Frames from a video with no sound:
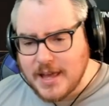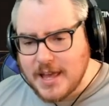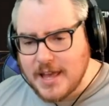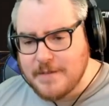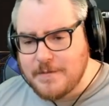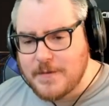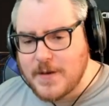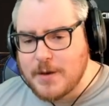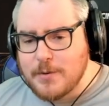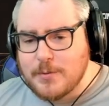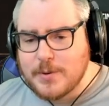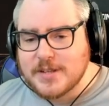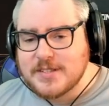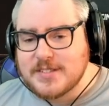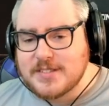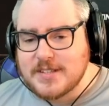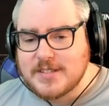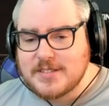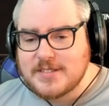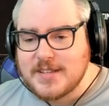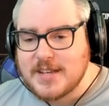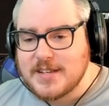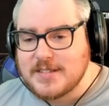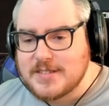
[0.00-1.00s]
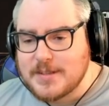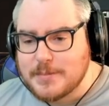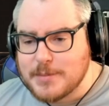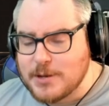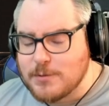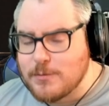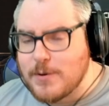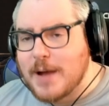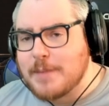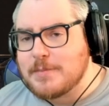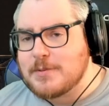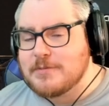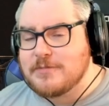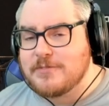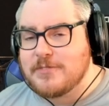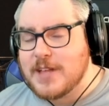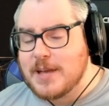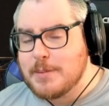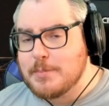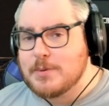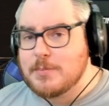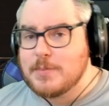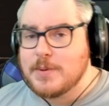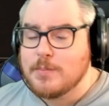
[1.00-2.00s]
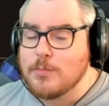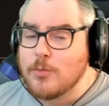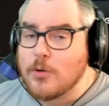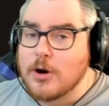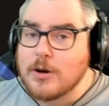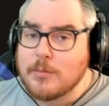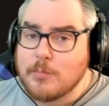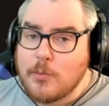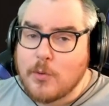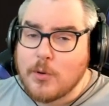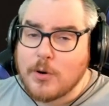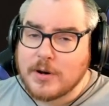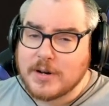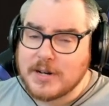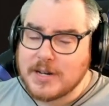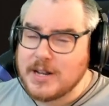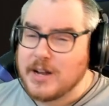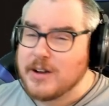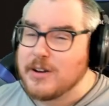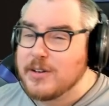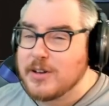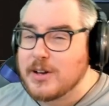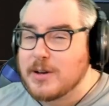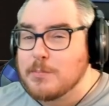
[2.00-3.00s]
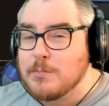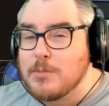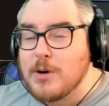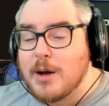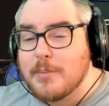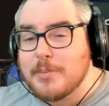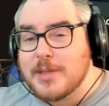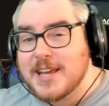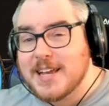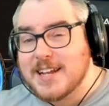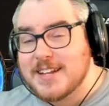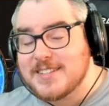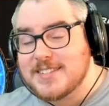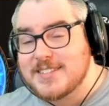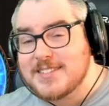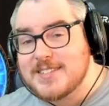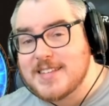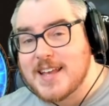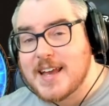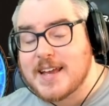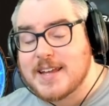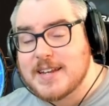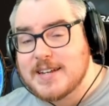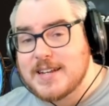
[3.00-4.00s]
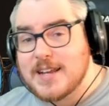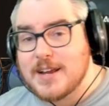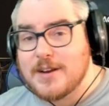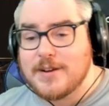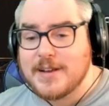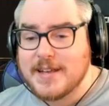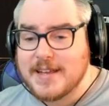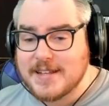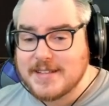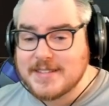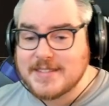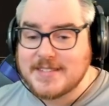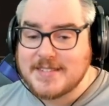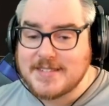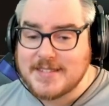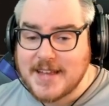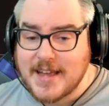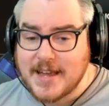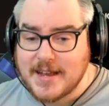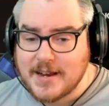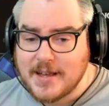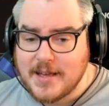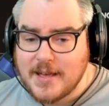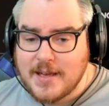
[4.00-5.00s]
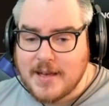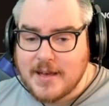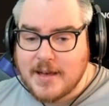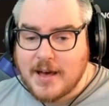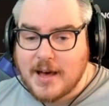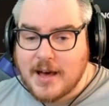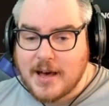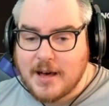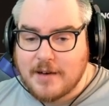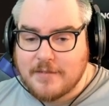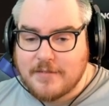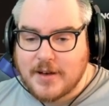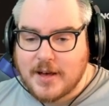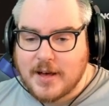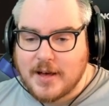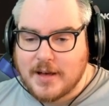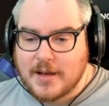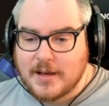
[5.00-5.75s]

If I was to say something Wrapped in Flame would be more important here, you can probably get a secondary instead of